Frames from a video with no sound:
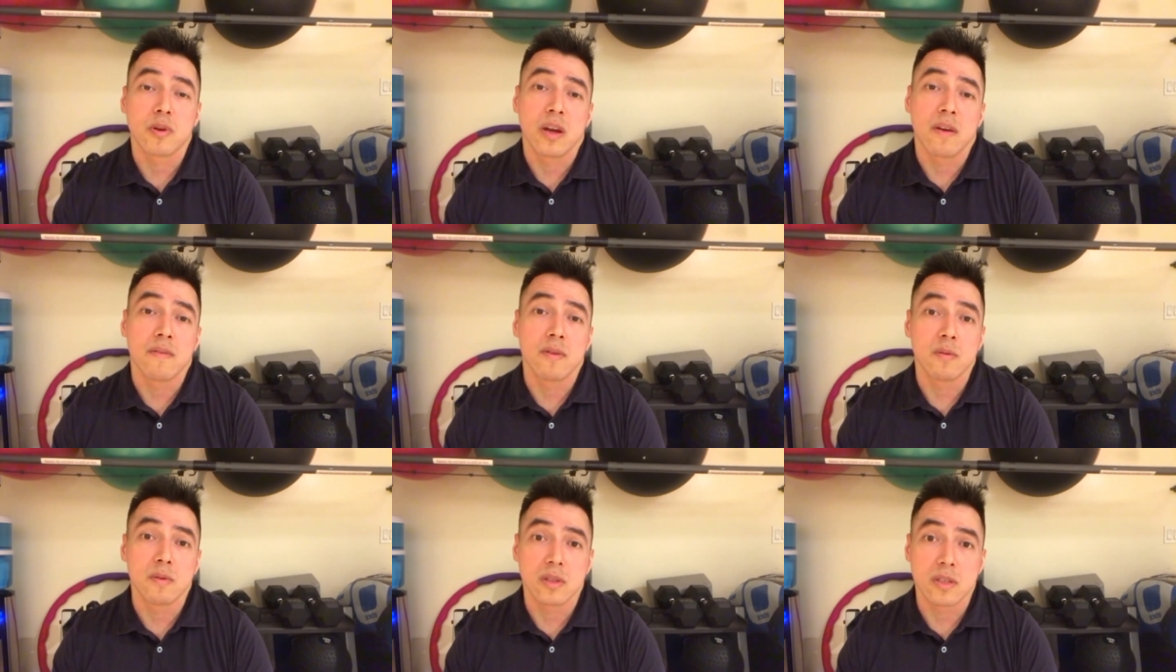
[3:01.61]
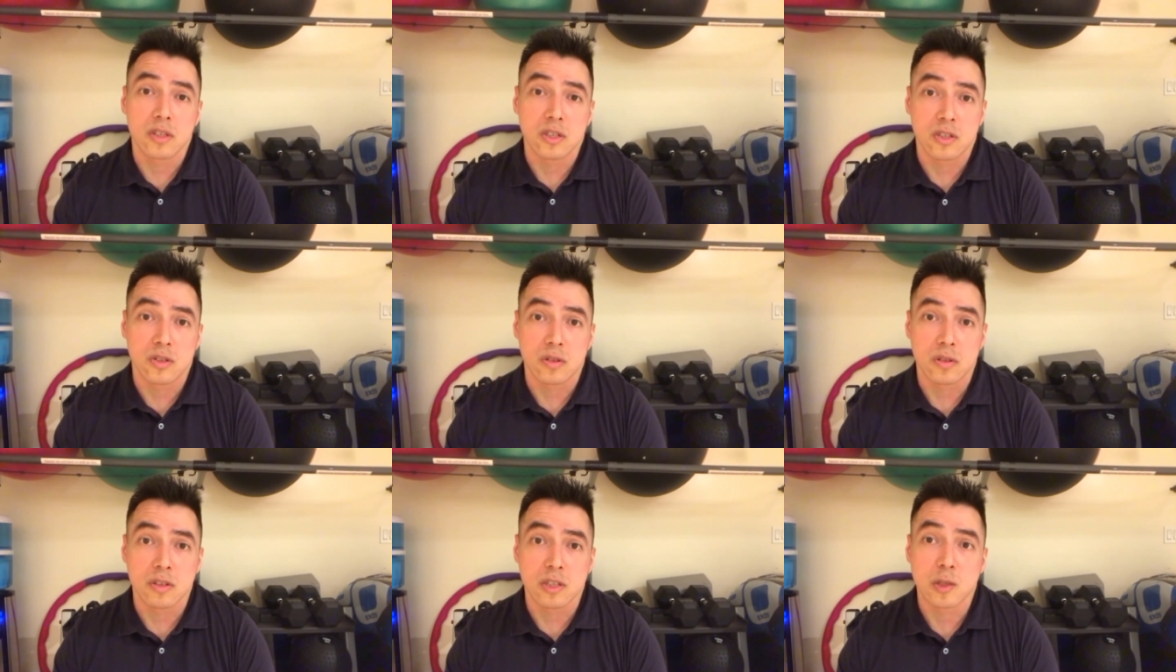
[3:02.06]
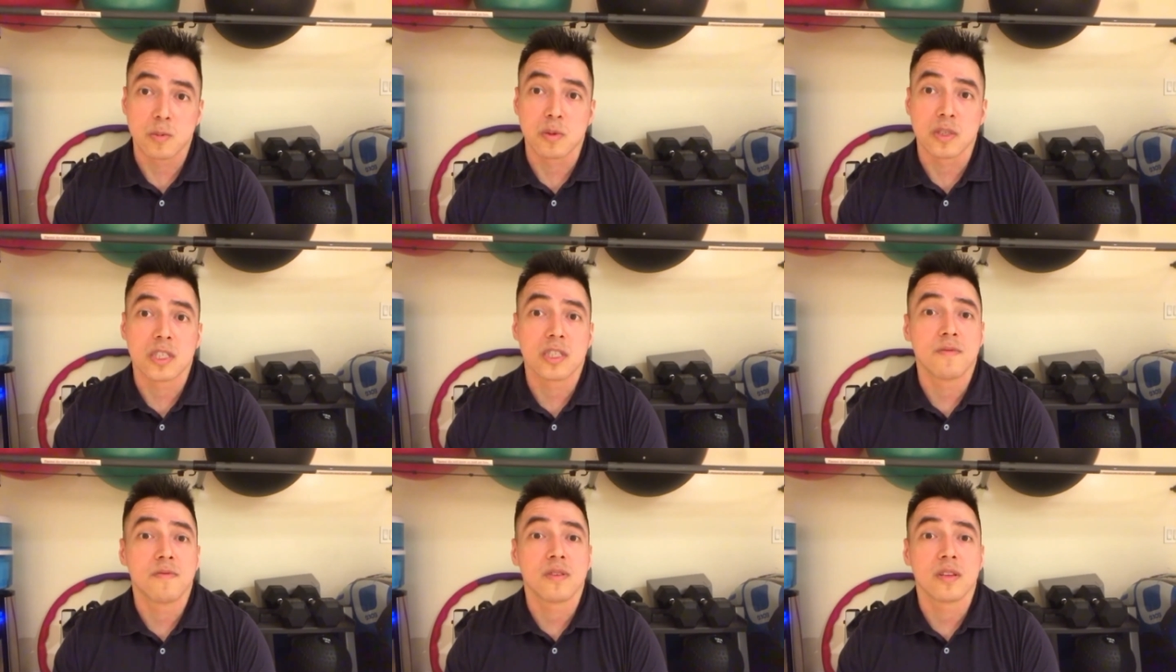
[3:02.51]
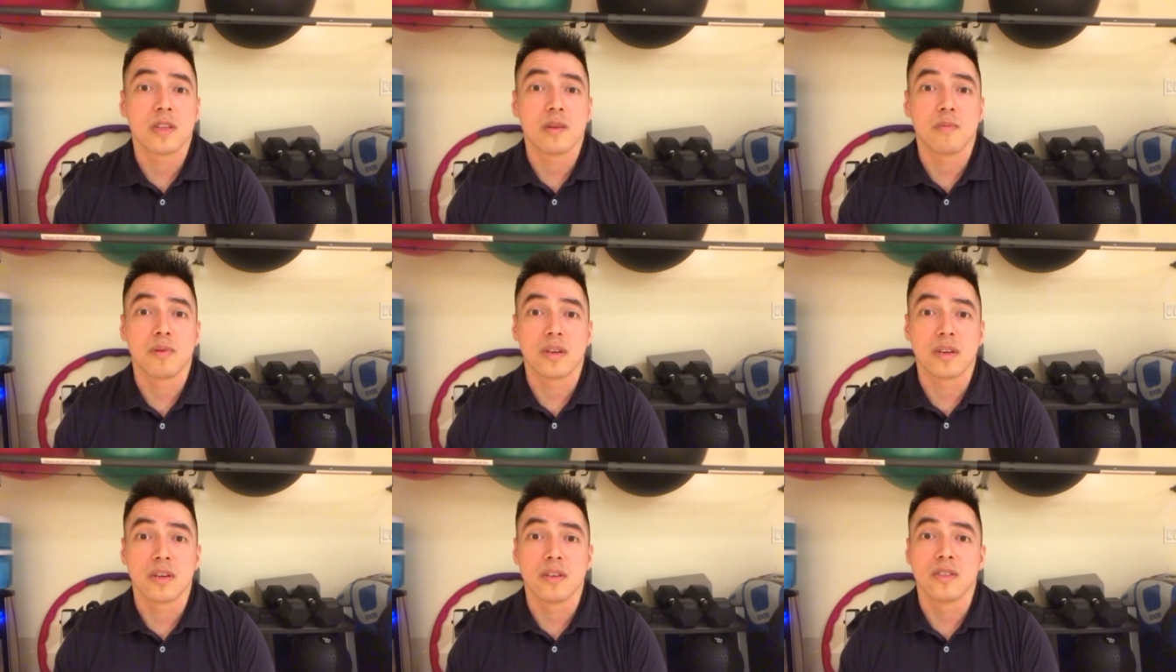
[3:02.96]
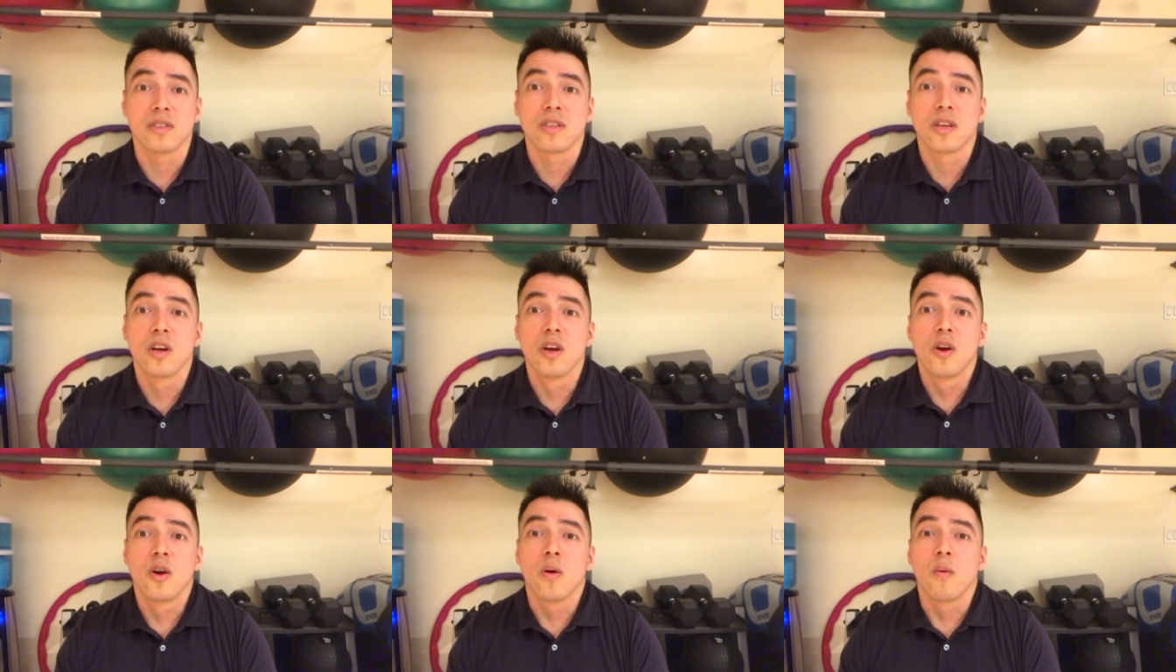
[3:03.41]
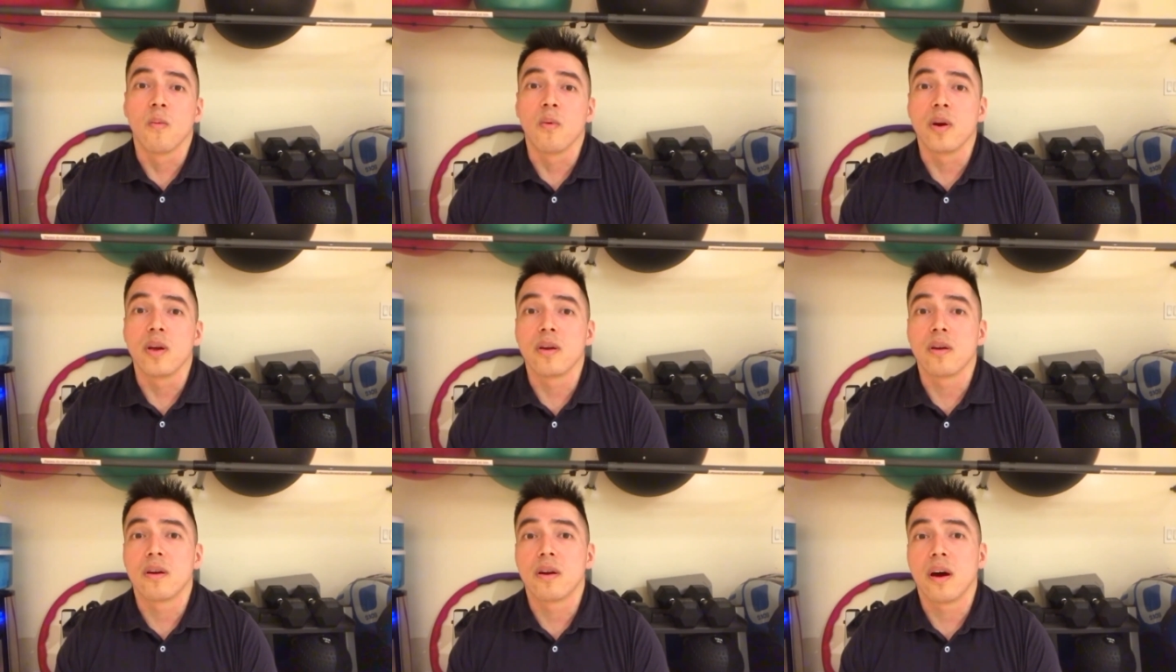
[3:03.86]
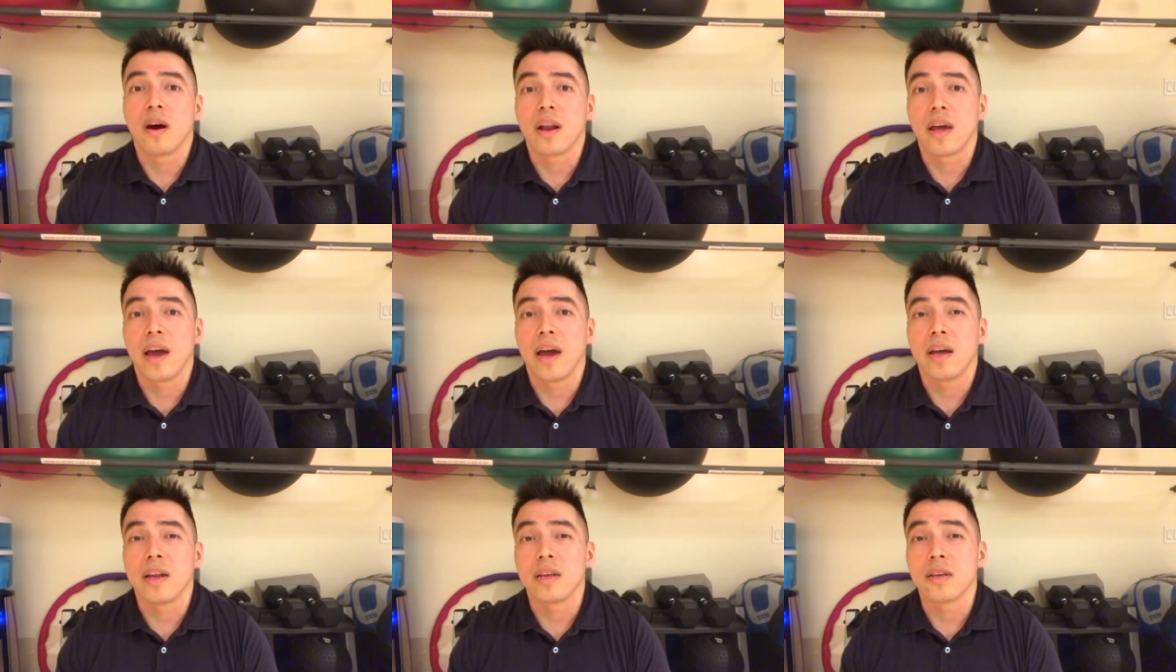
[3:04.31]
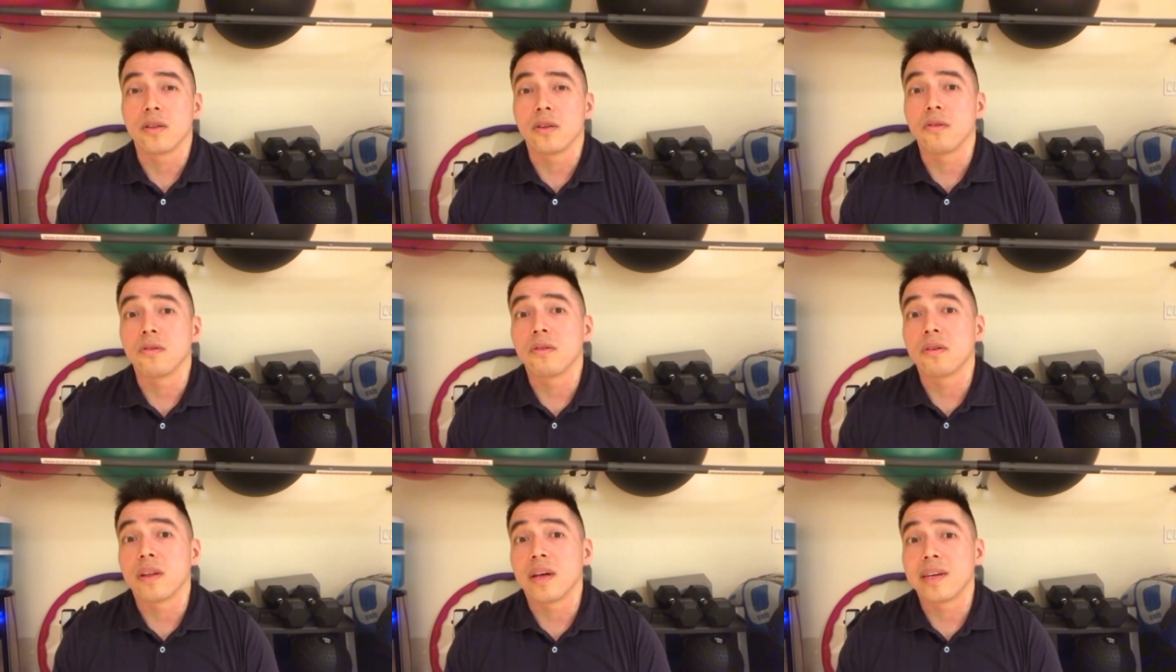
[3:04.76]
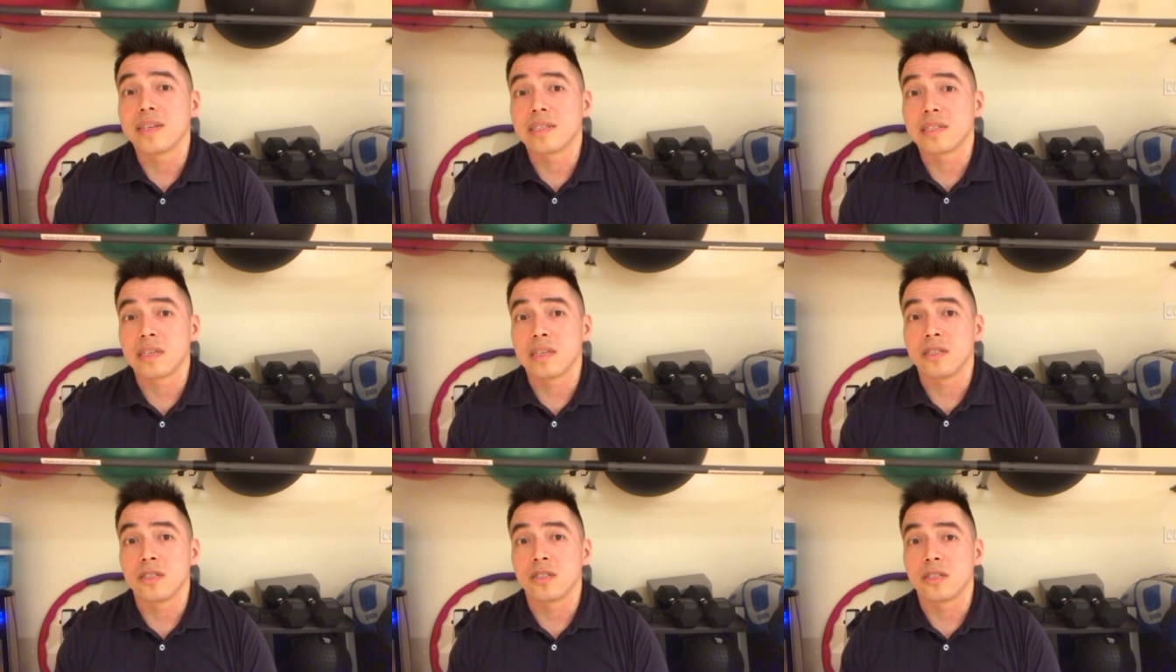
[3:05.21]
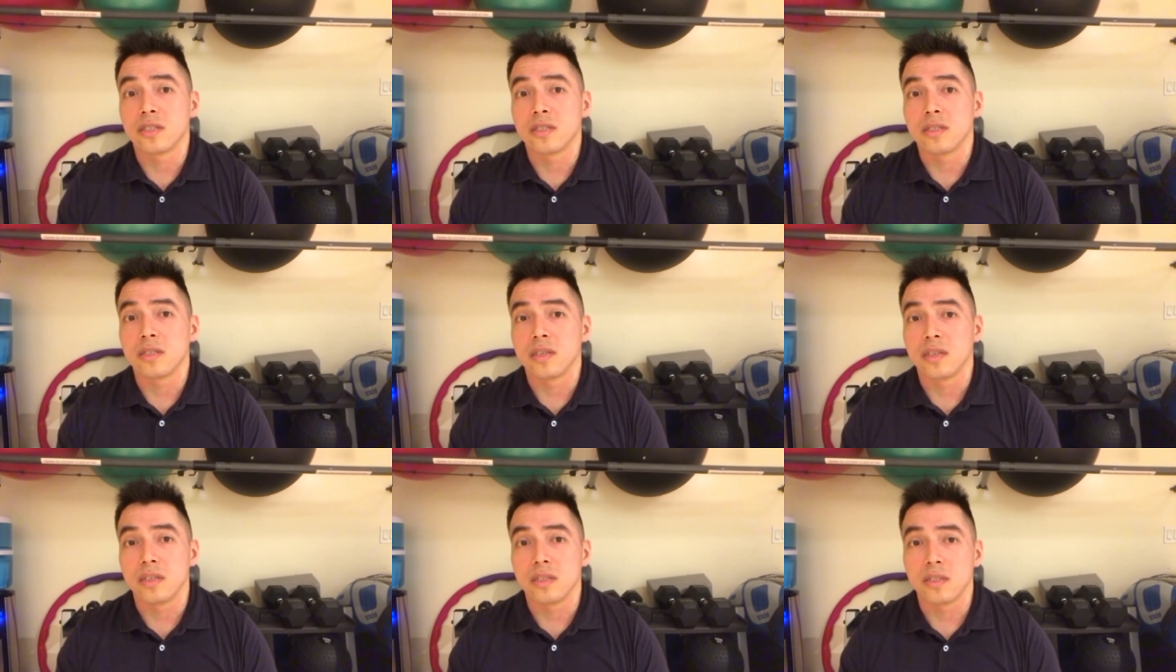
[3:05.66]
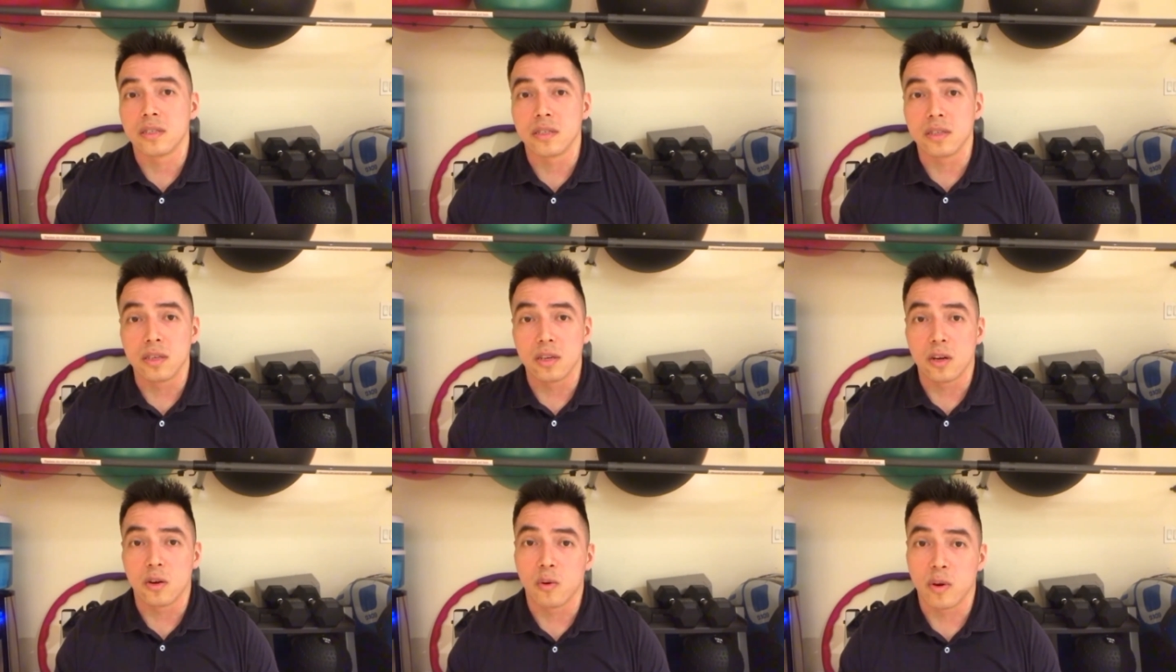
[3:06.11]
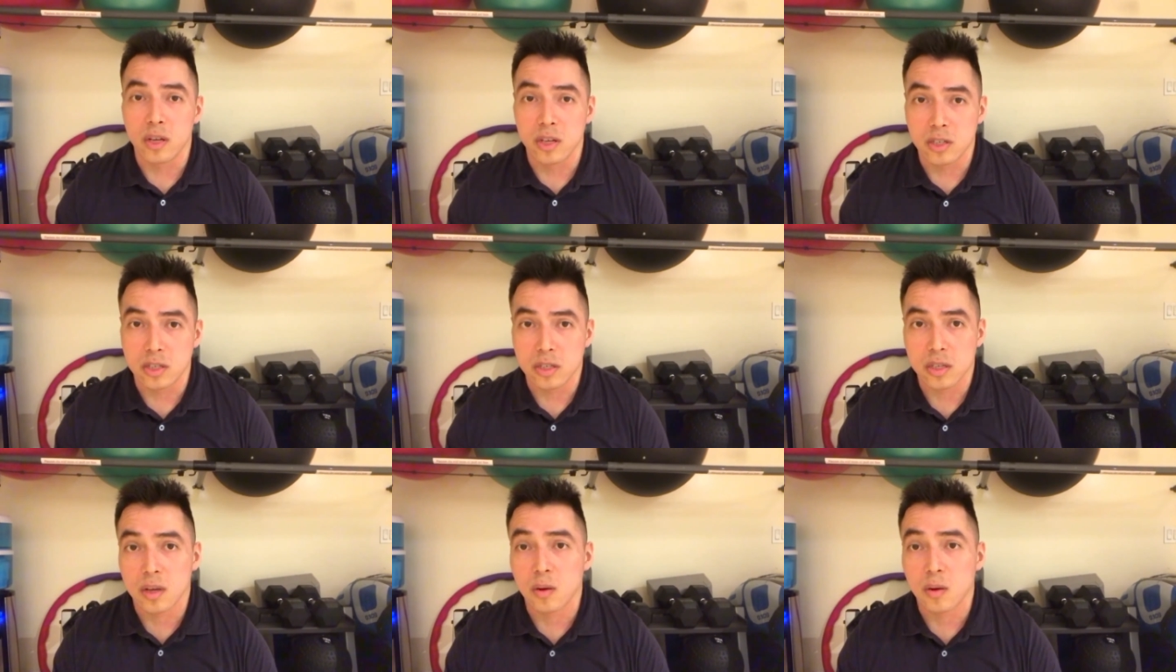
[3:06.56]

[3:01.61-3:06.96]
heavy with this drill specifically because we are not adding localized tension into the equation.